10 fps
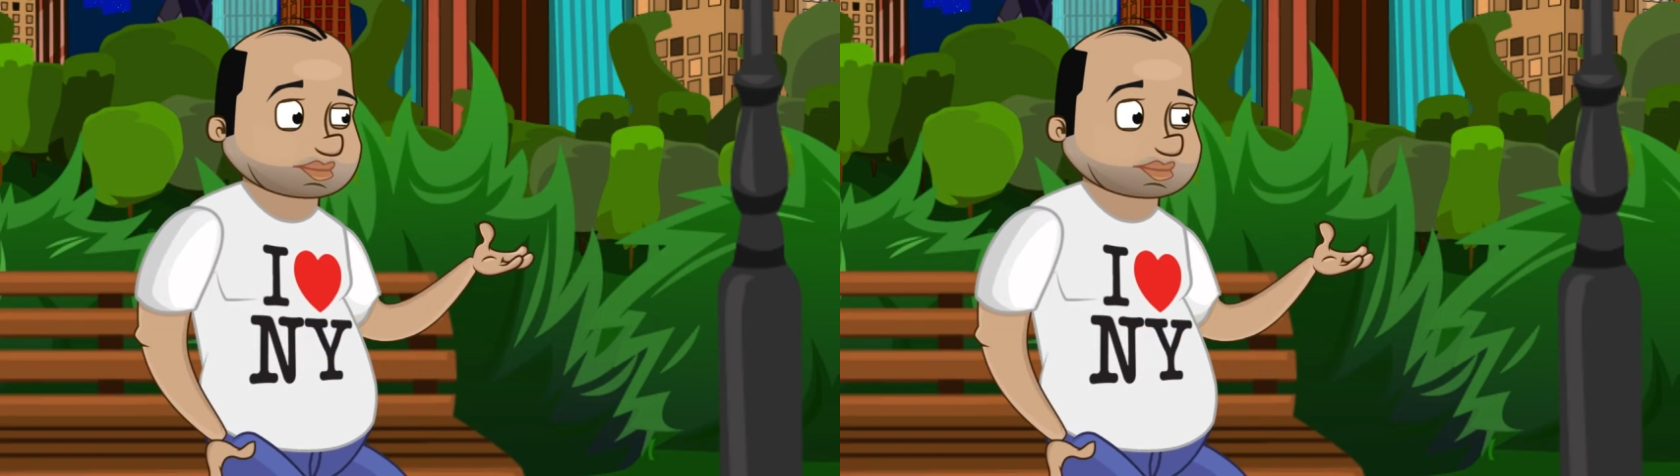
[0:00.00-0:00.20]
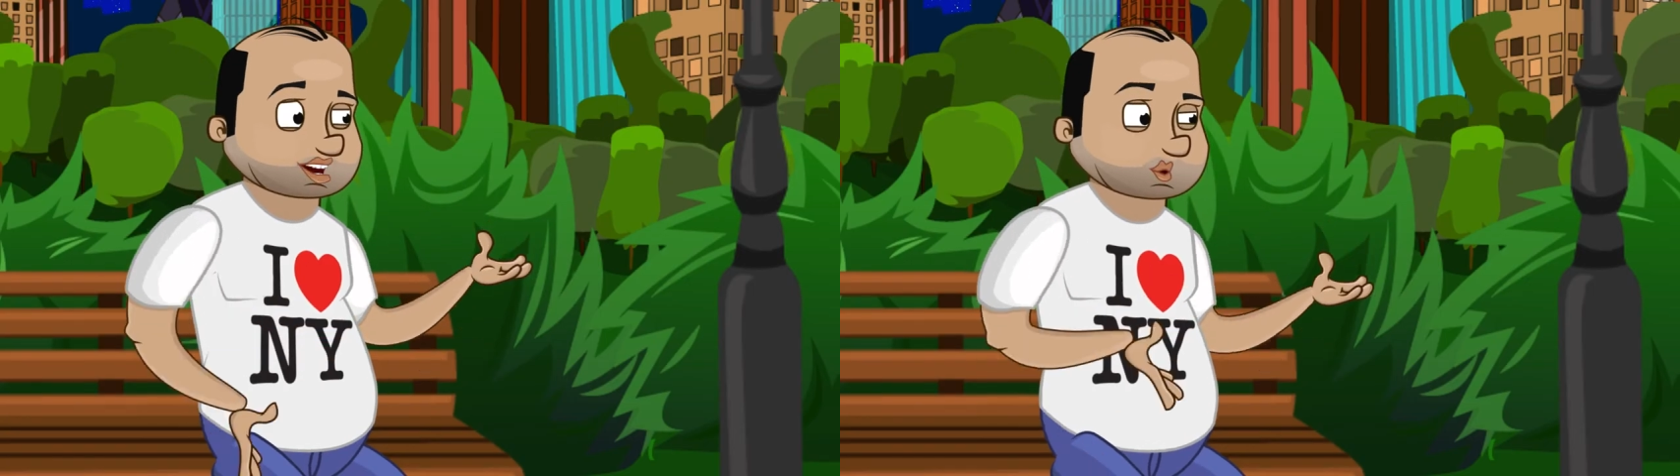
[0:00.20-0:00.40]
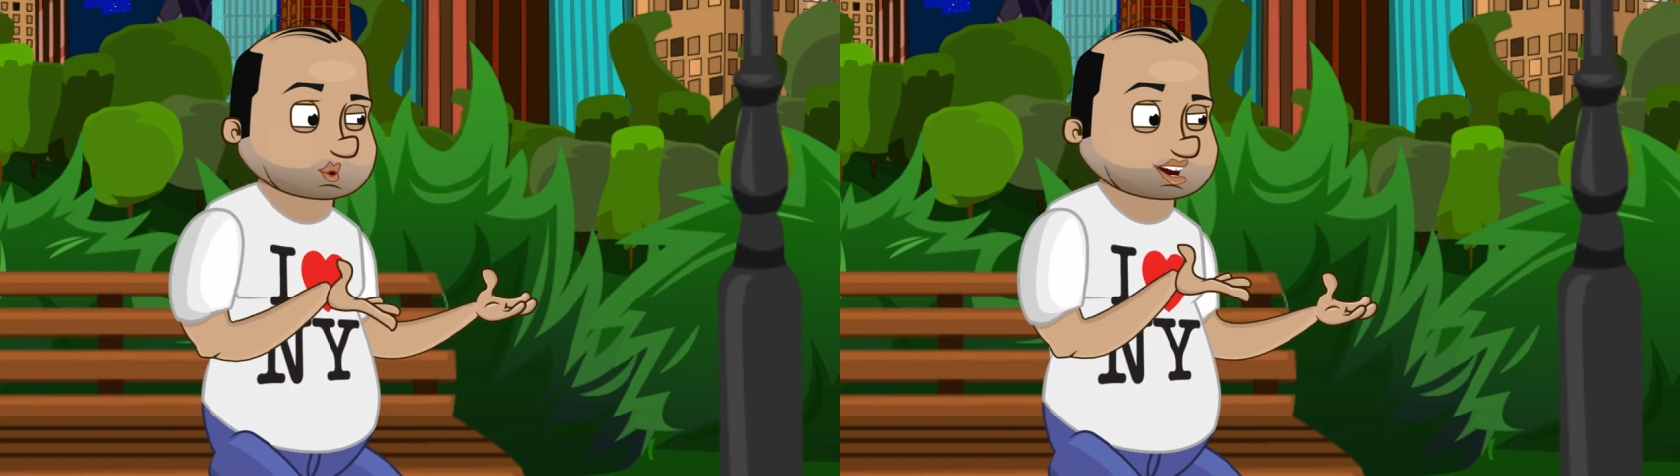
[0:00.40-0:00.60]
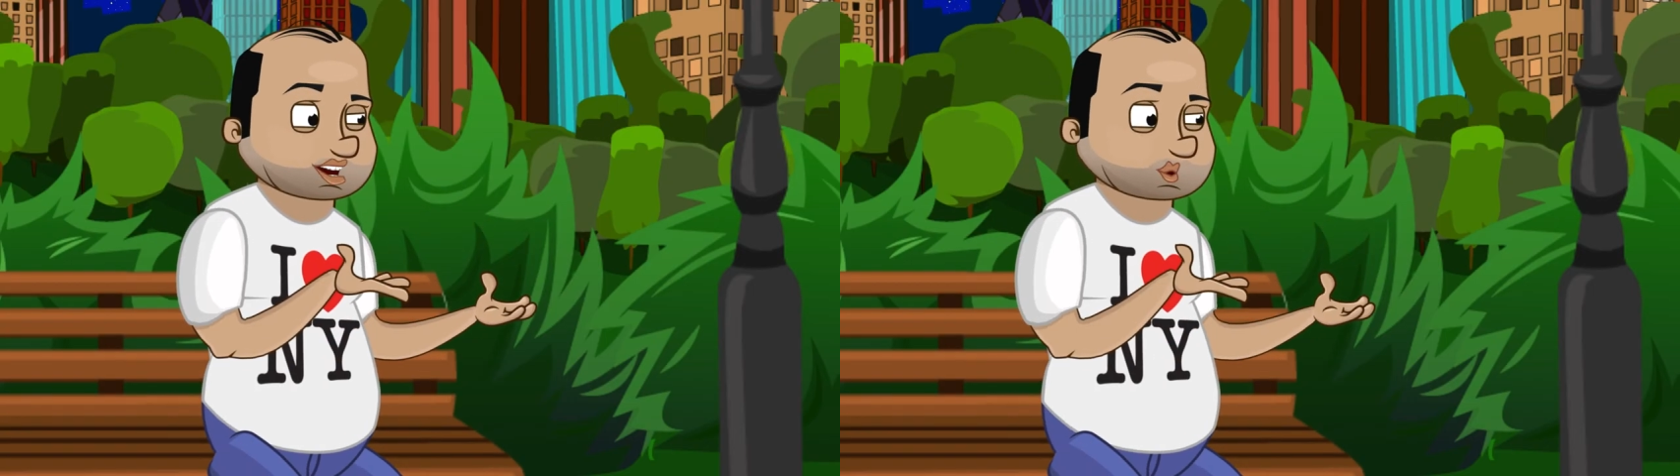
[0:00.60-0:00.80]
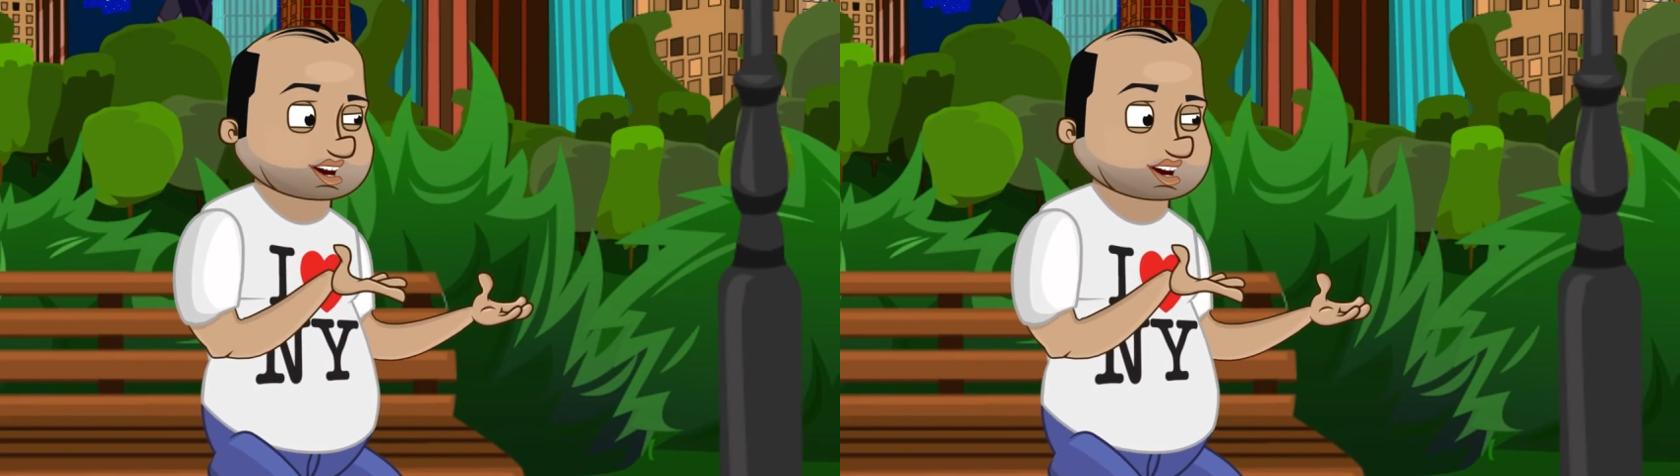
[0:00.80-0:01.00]
You don't even
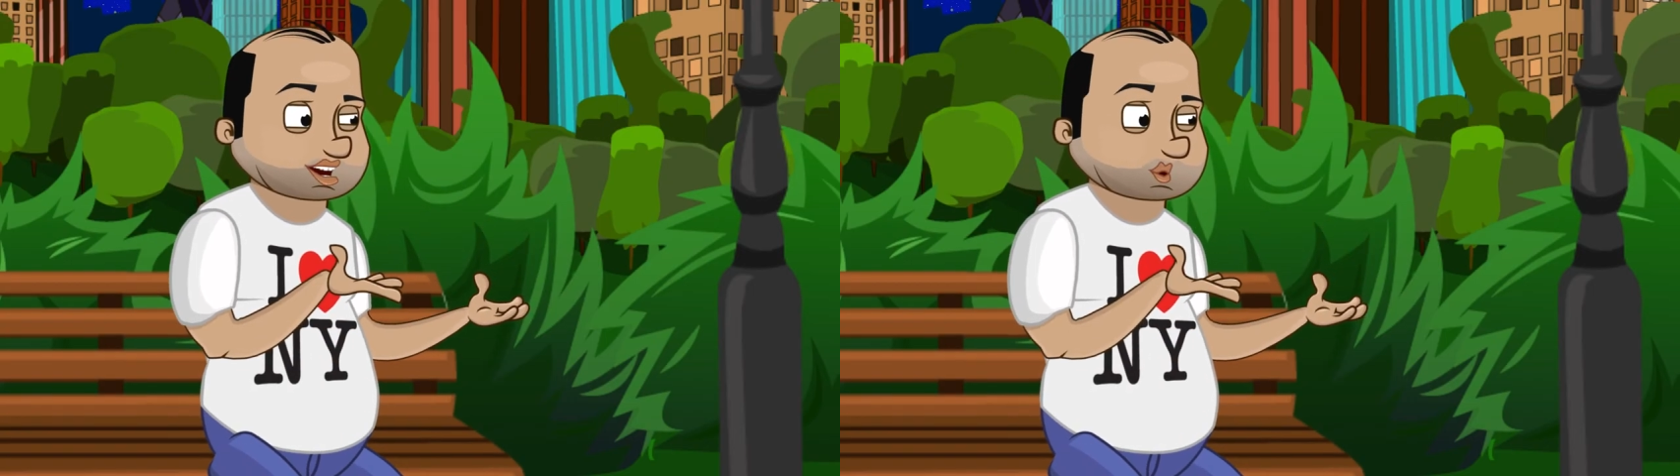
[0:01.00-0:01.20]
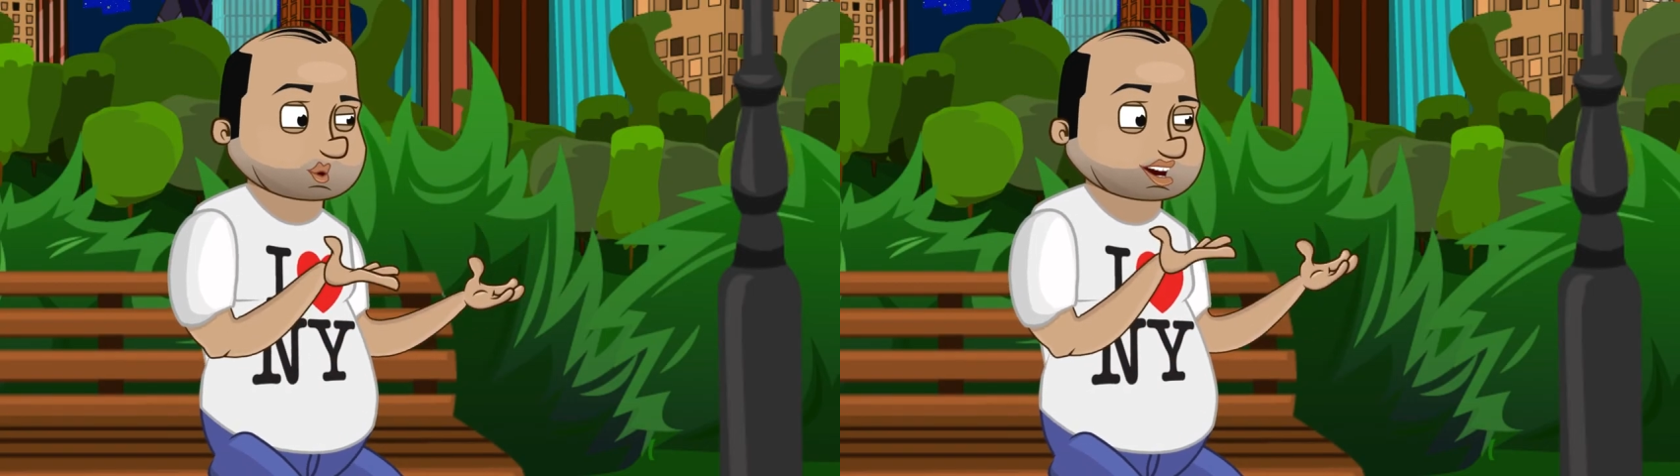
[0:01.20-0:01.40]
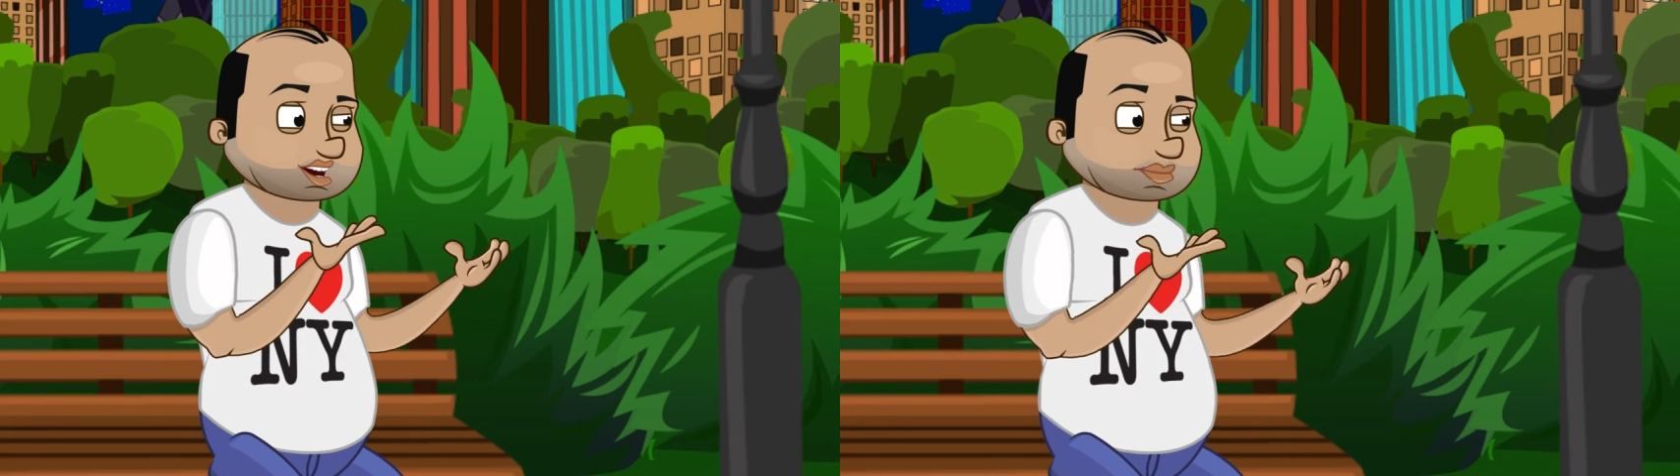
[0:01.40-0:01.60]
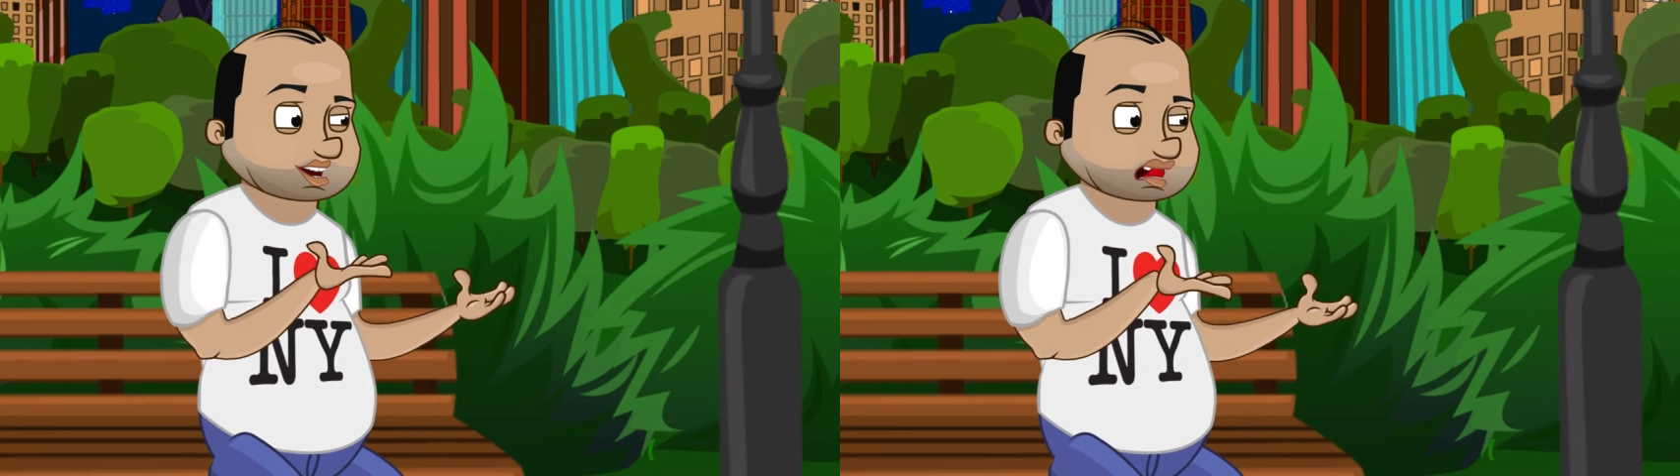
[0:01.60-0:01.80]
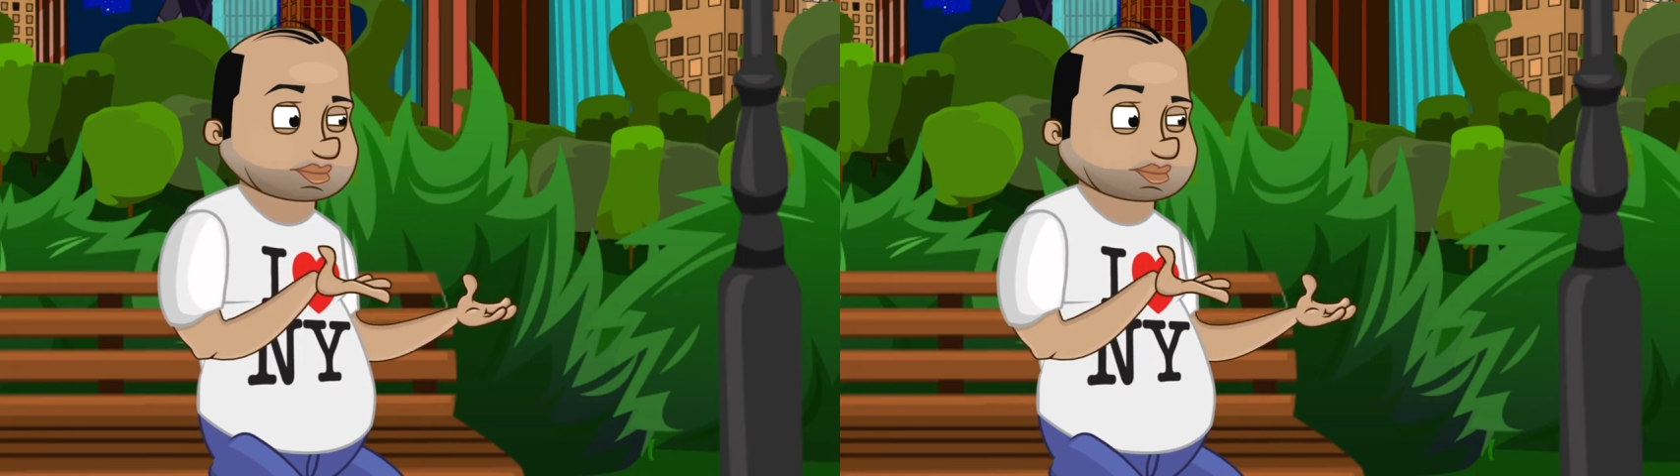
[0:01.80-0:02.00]
know what you're talking about.